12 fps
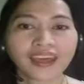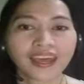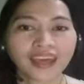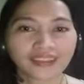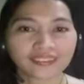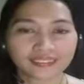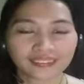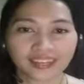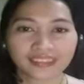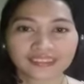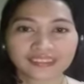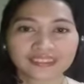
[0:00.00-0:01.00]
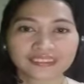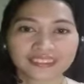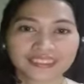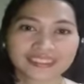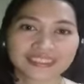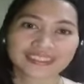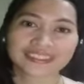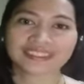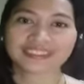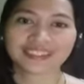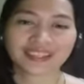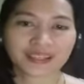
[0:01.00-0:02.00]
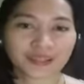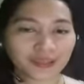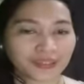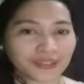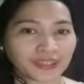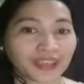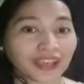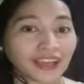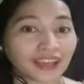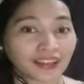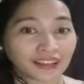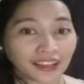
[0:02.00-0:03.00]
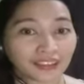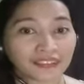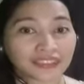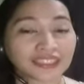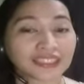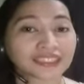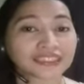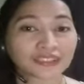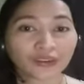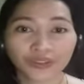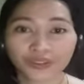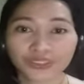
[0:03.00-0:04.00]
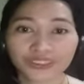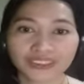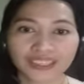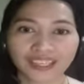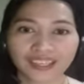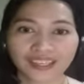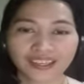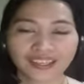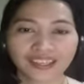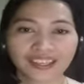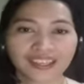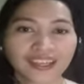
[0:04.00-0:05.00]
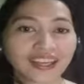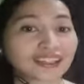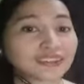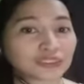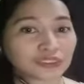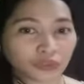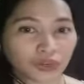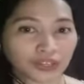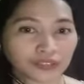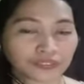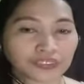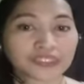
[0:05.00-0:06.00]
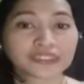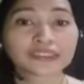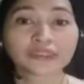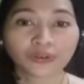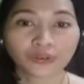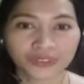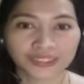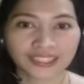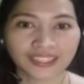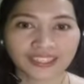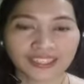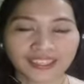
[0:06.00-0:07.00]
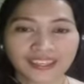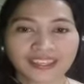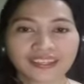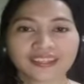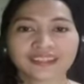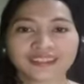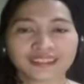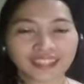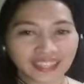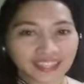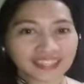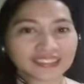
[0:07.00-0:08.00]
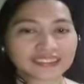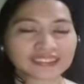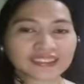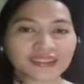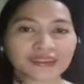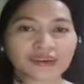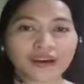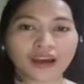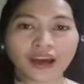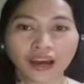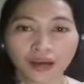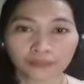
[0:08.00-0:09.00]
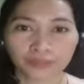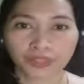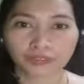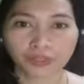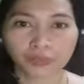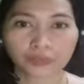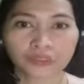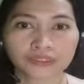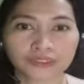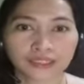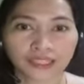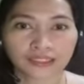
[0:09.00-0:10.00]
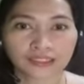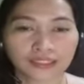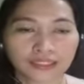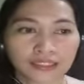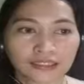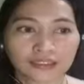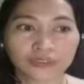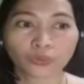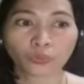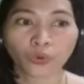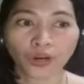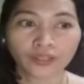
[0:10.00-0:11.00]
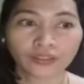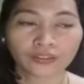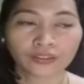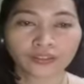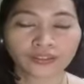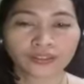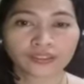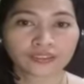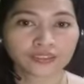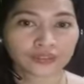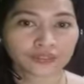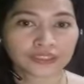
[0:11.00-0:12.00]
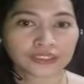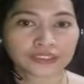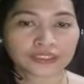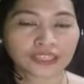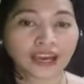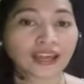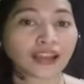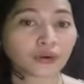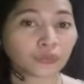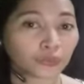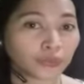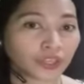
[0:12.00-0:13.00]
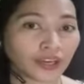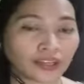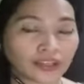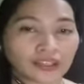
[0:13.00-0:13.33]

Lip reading: And 10 is G's. 11 is once, and 12 is doce. Okay, so if you will tell it's one, so it's a la una.